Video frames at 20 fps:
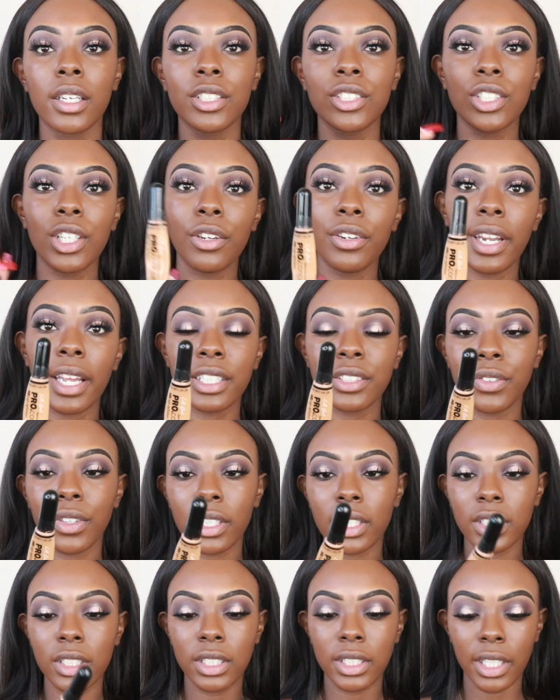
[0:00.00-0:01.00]
So next for
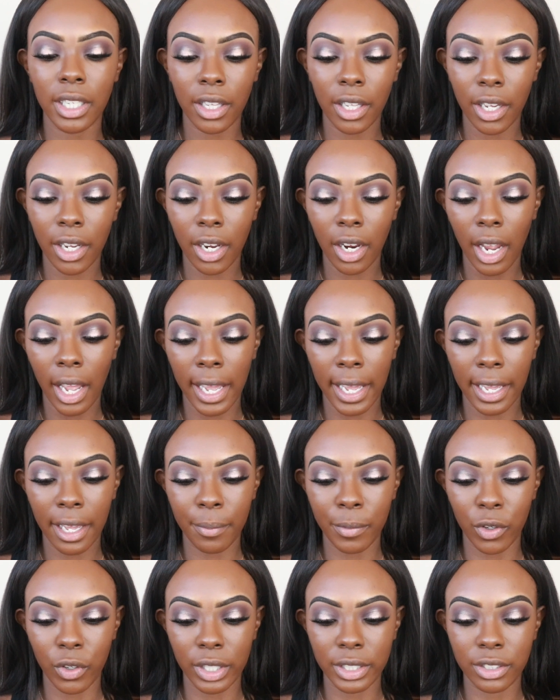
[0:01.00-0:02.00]
concealer, I
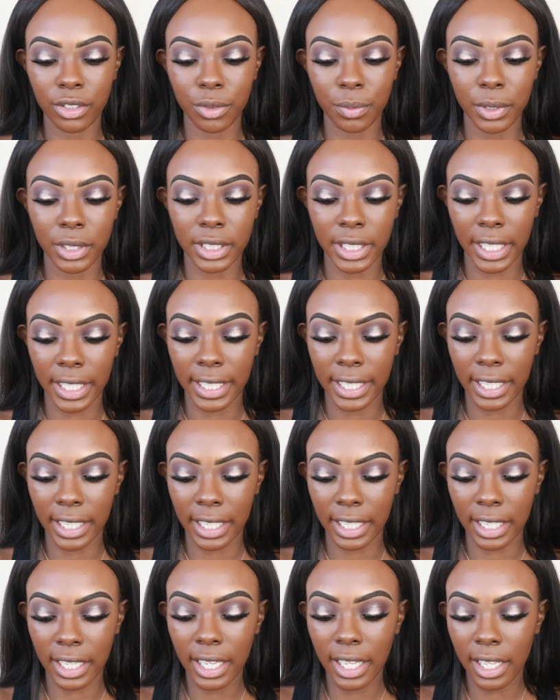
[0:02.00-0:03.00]
am going to be
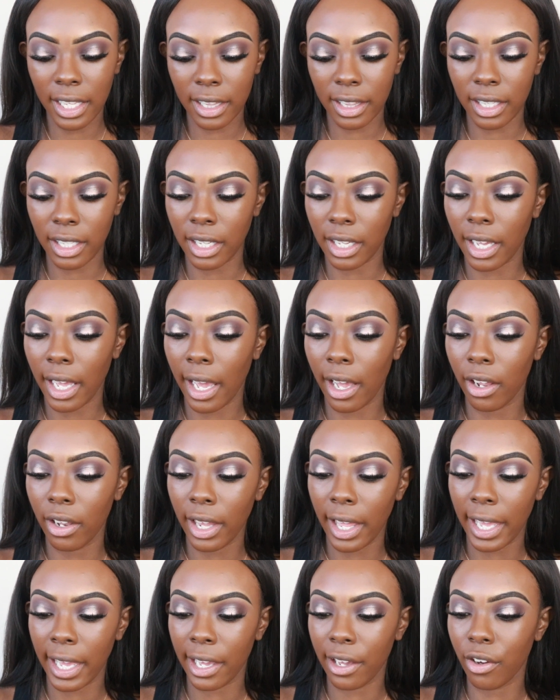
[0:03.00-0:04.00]
taking the
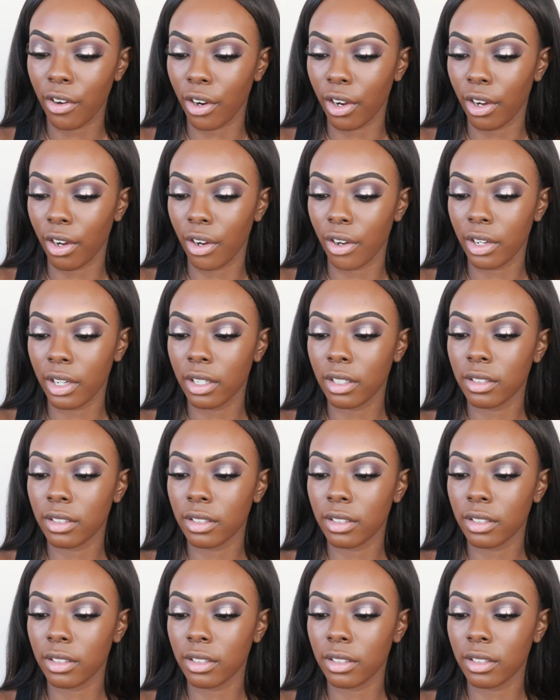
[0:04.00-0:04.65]
LA Girl